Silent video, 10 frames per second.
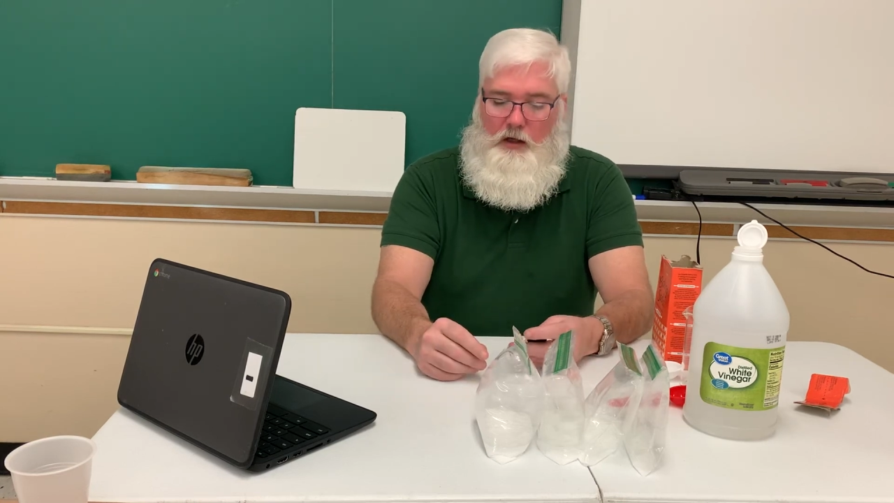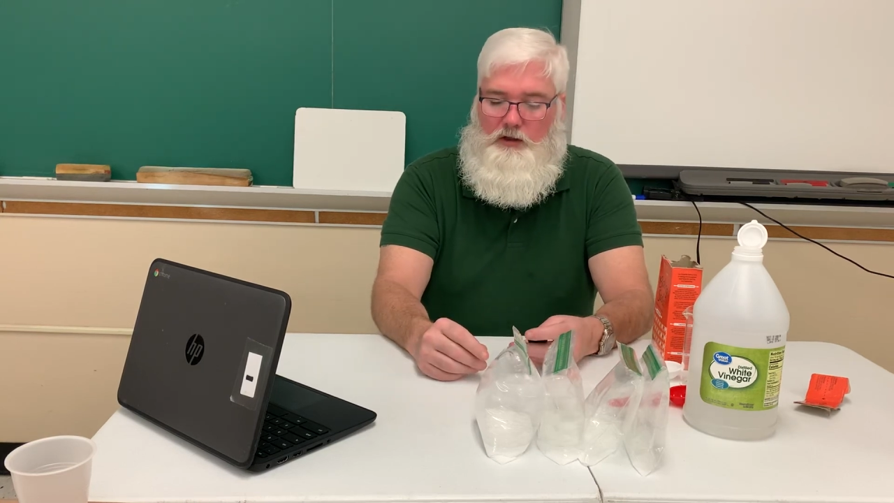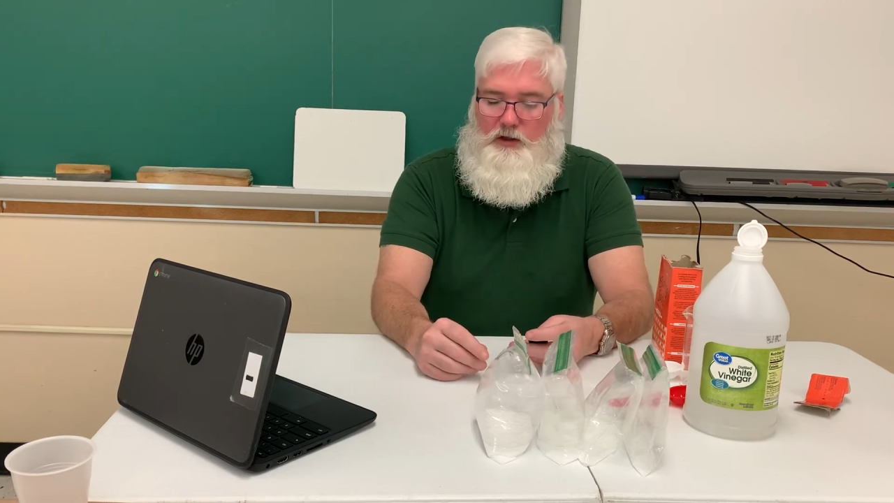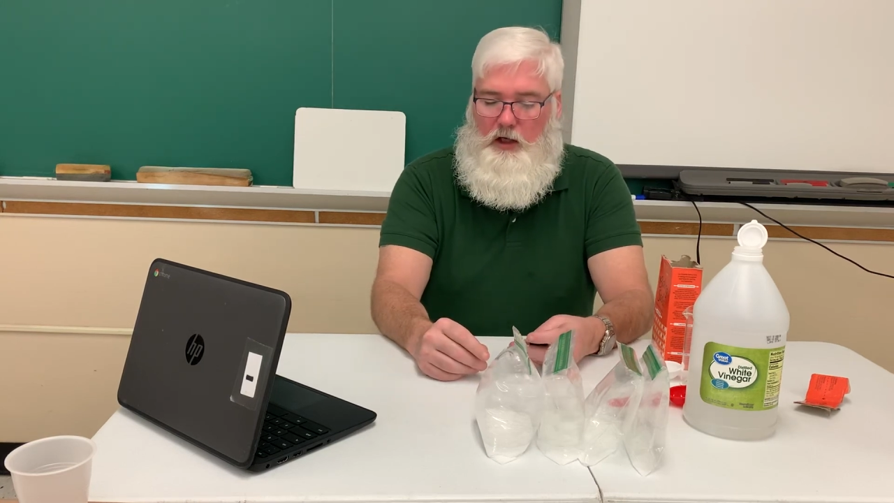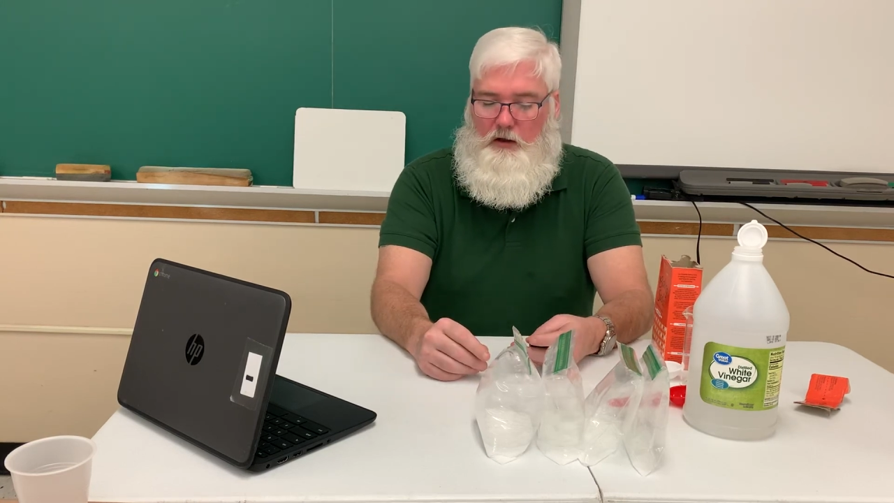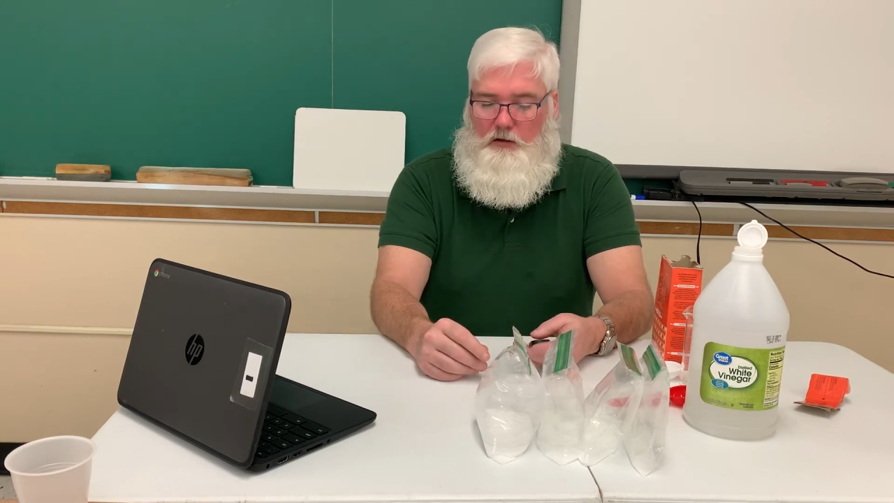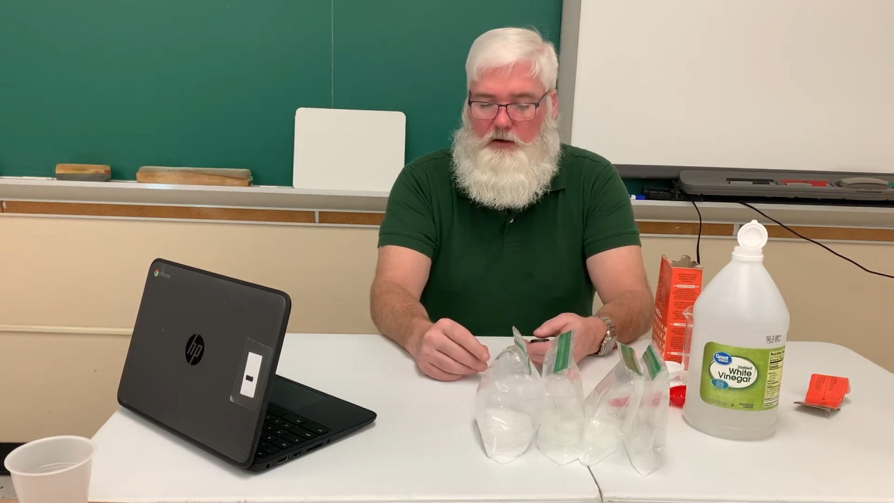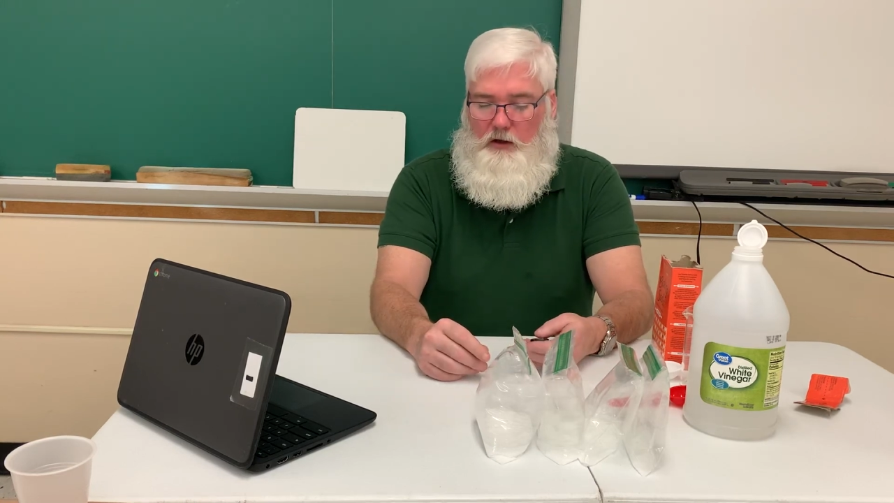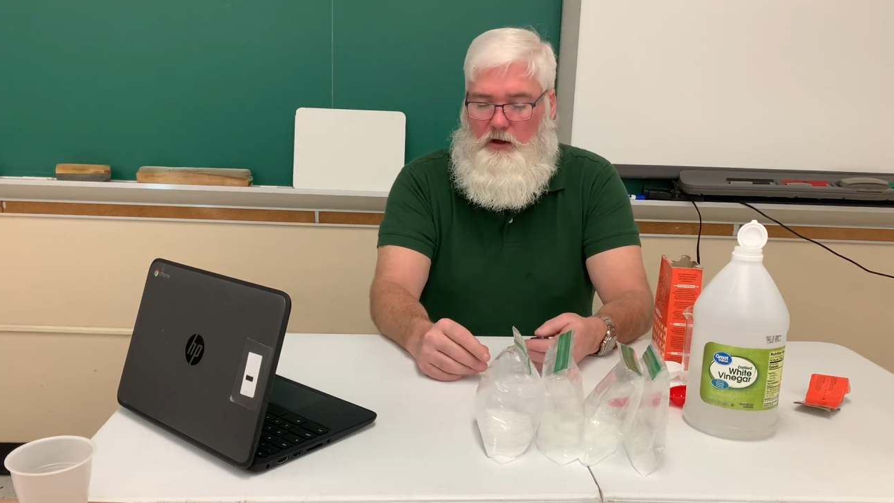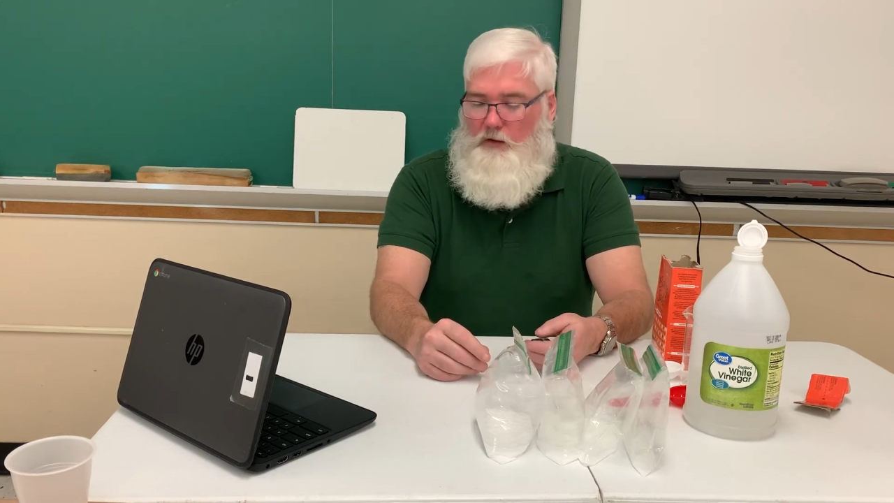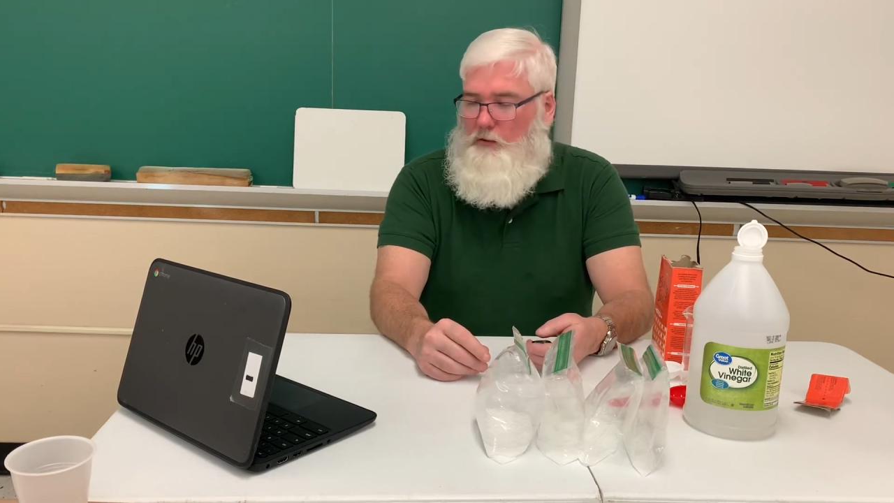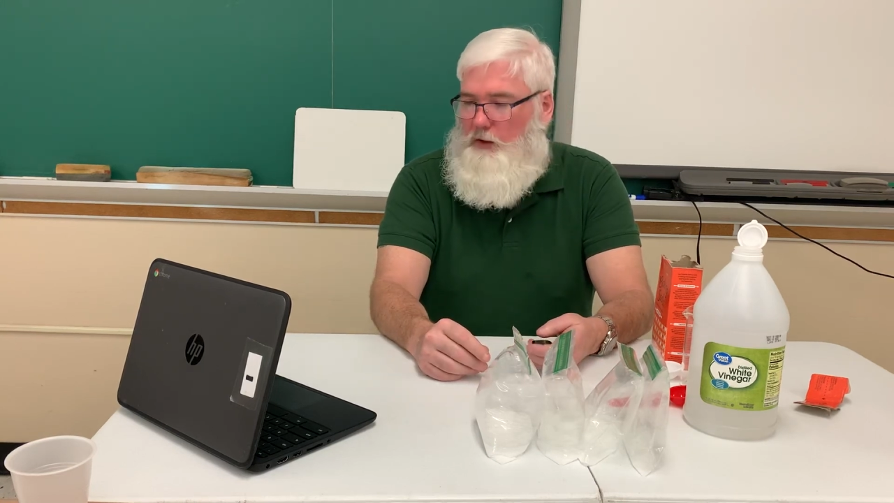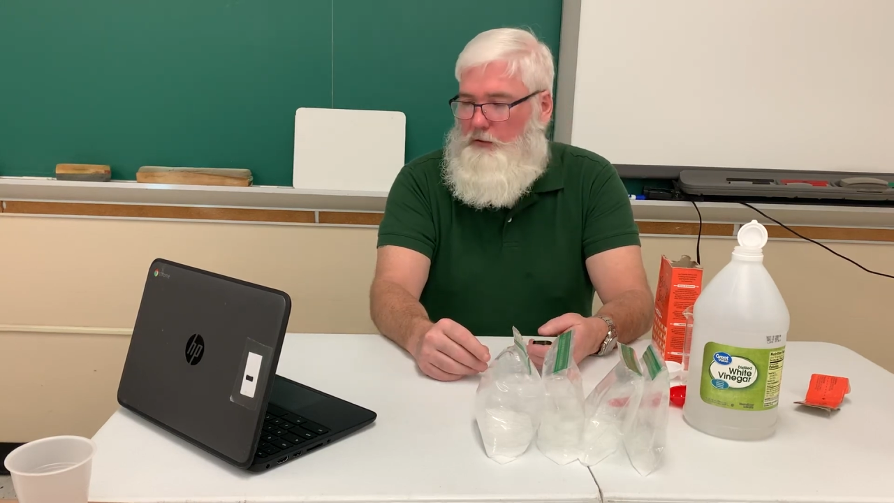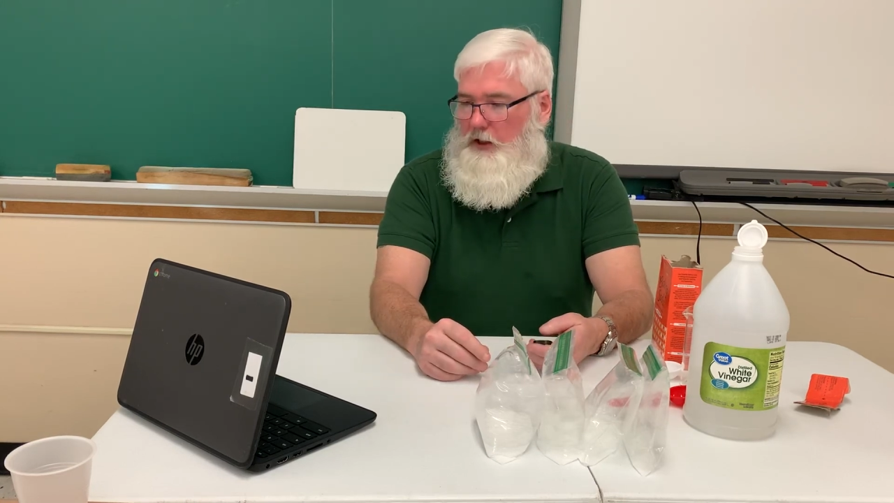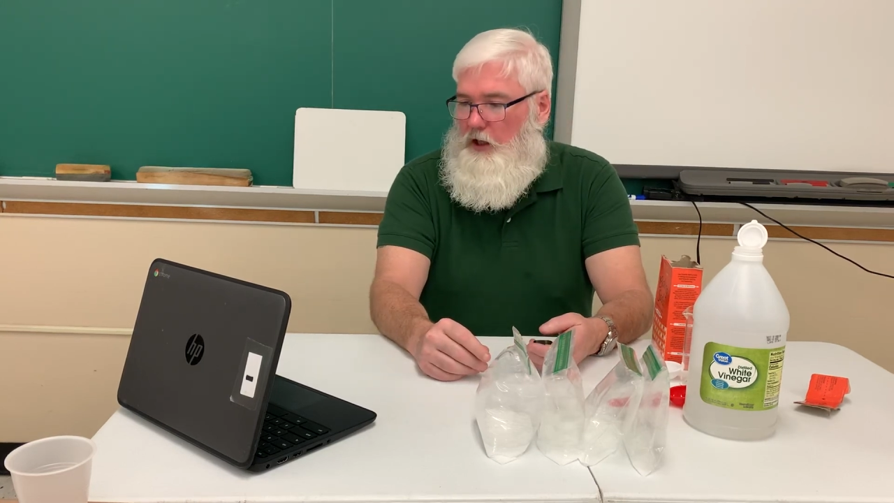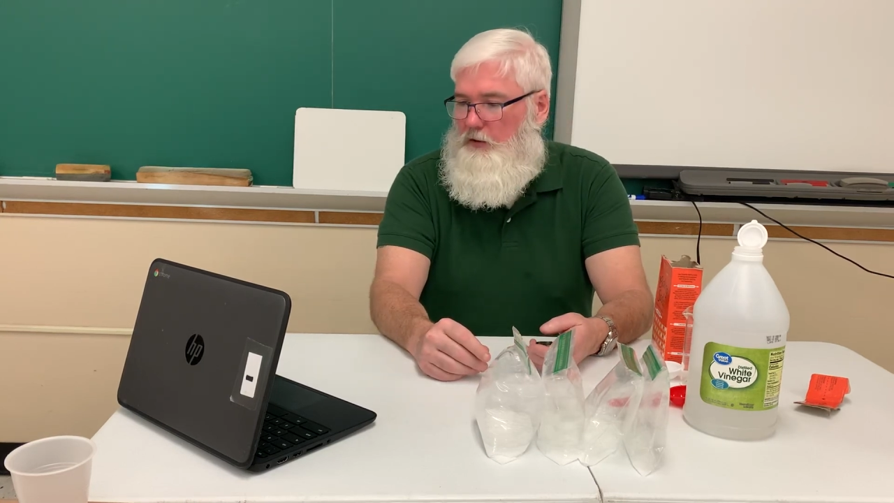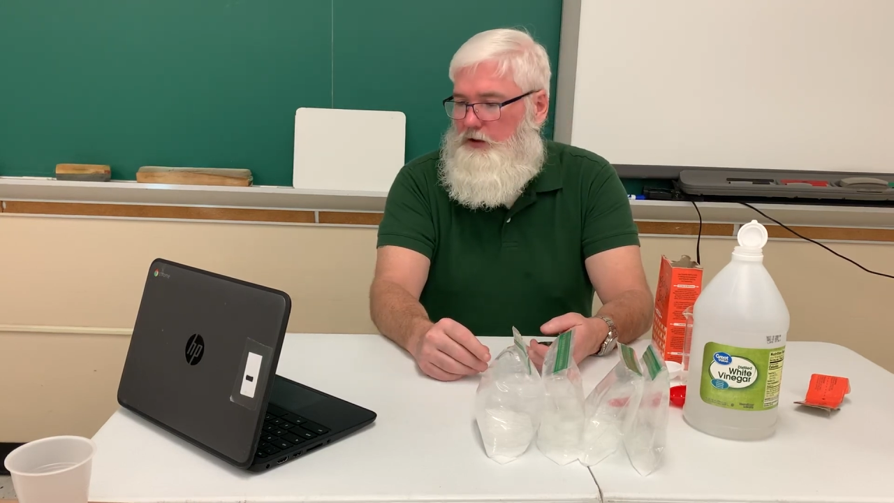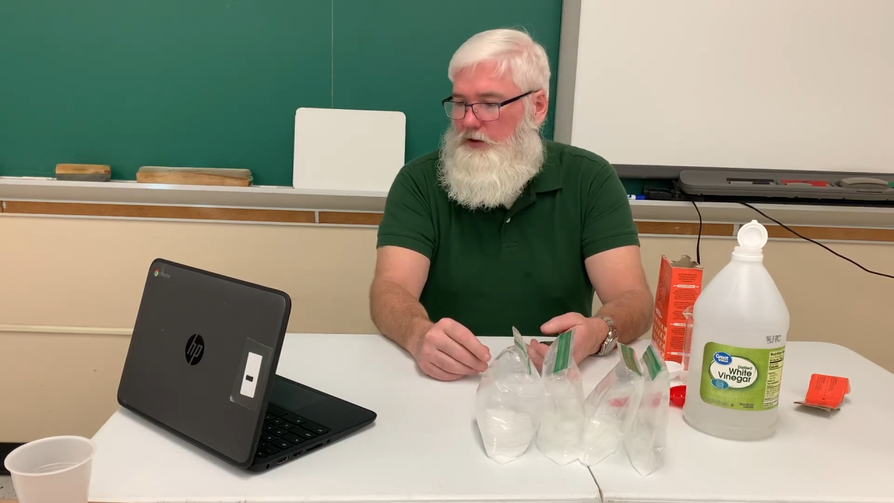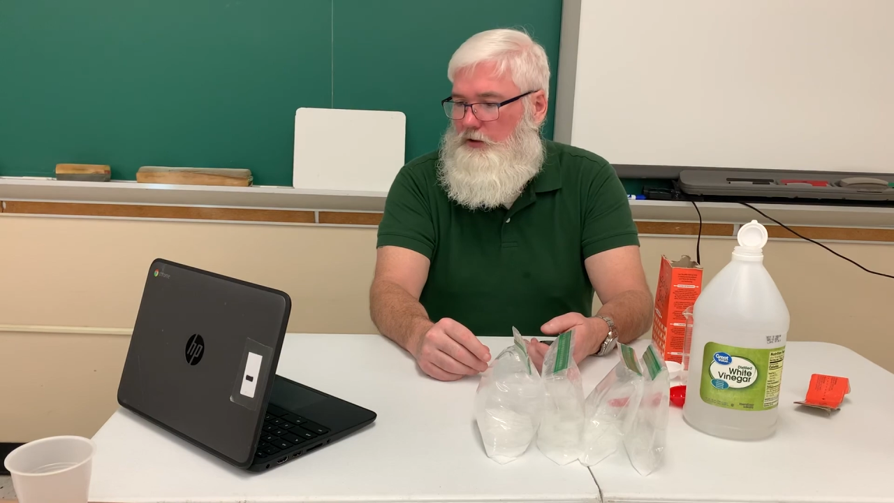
So when we go and do